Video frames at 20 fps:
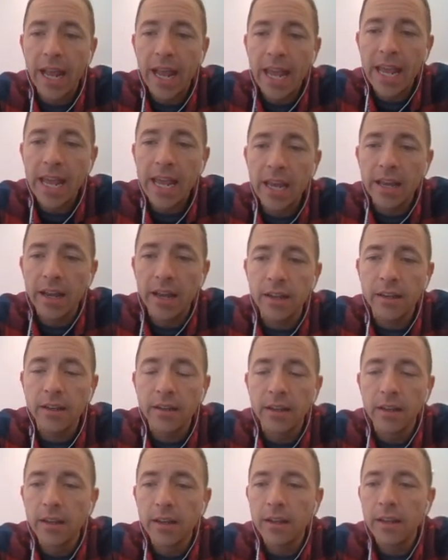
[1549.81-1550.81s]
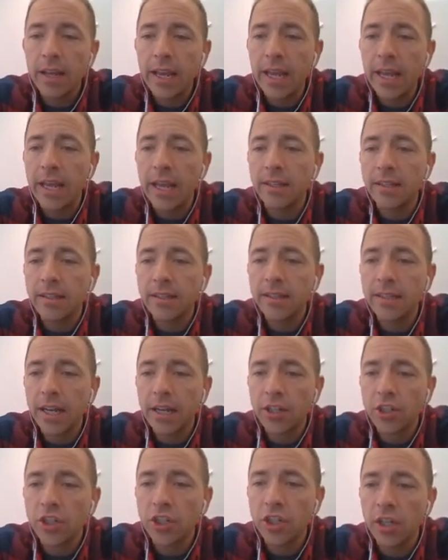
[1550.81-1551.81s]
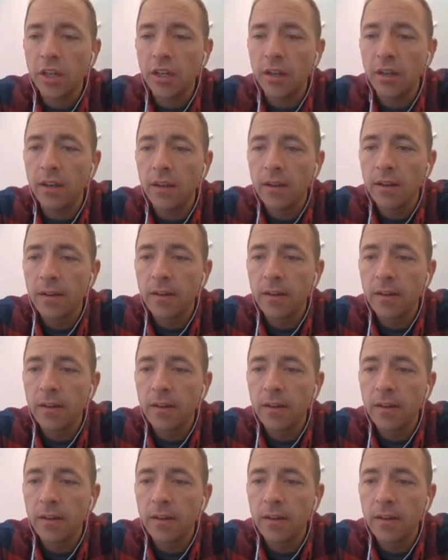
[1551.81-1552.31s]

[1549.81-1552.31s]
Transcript: and a section